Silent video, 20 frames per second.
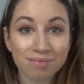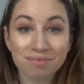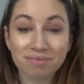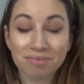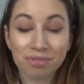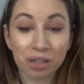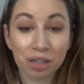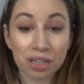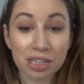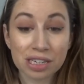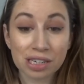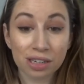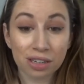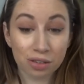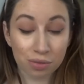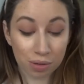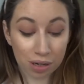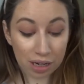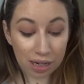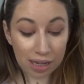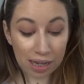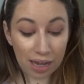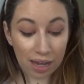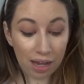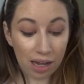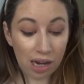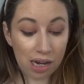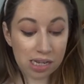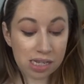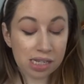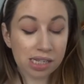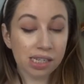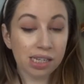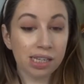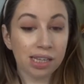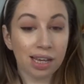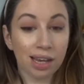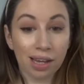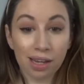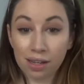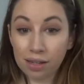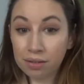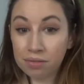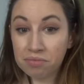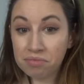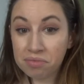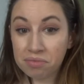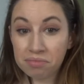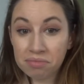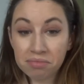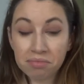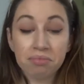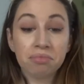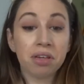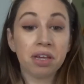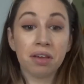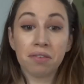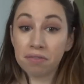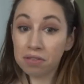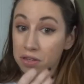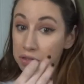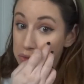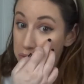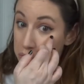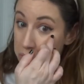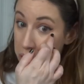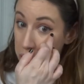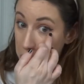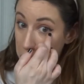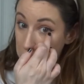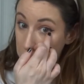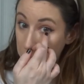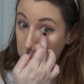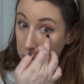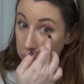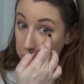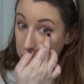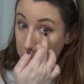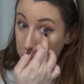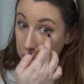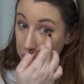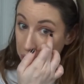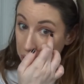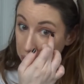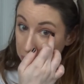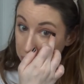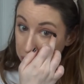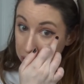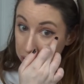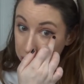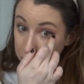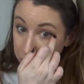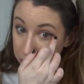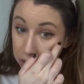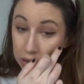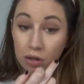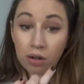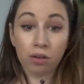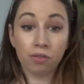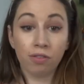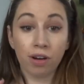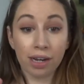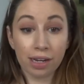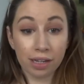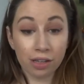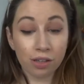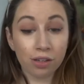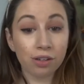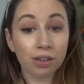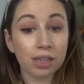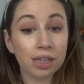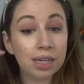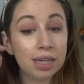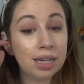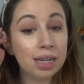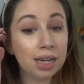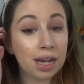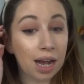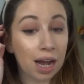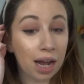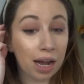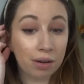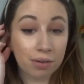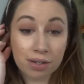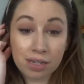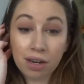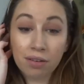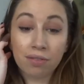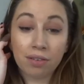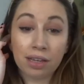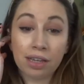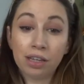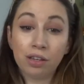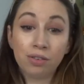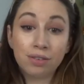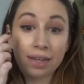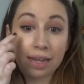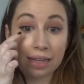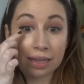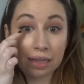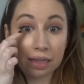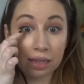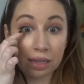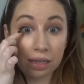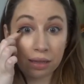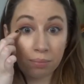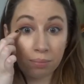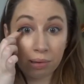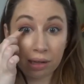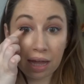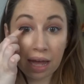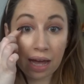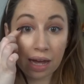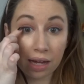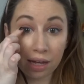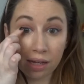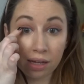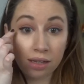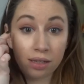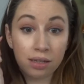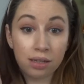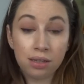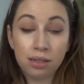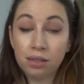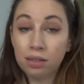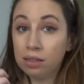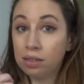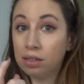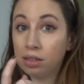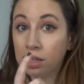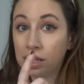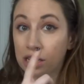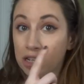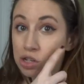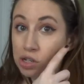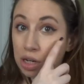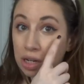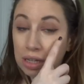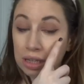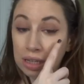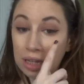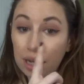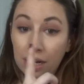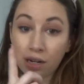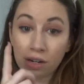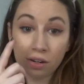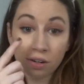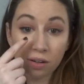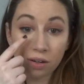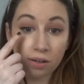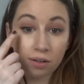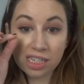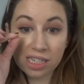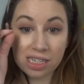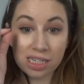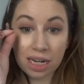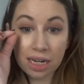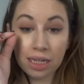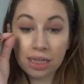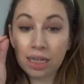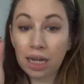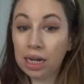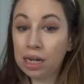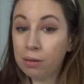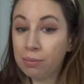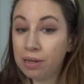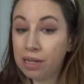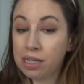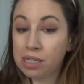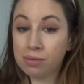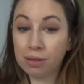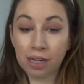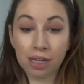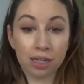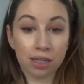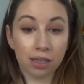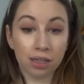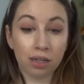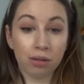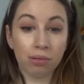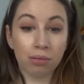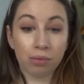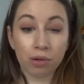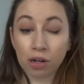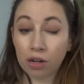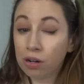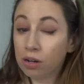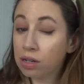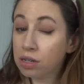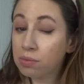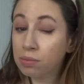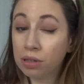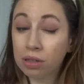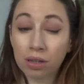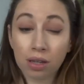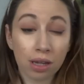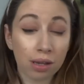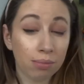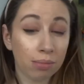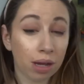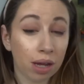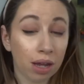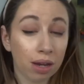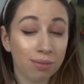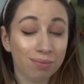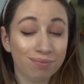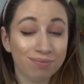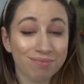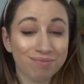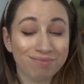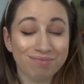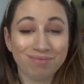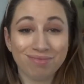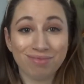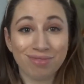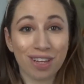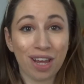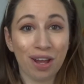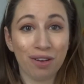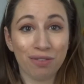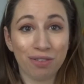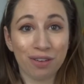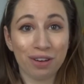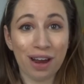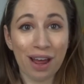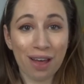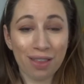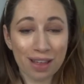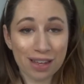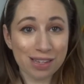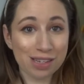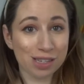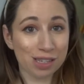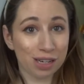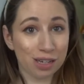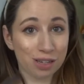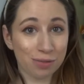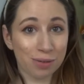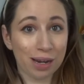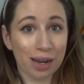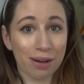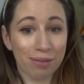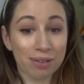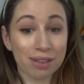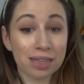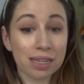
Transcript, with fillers: we're as good as we're gonna get. Honestly, like, if this was me doing my makeup regularly, I would definitely use a black like gel liner to tight line a bit to make it a little bit more crisp looking, but for now, that's as good as we're getting with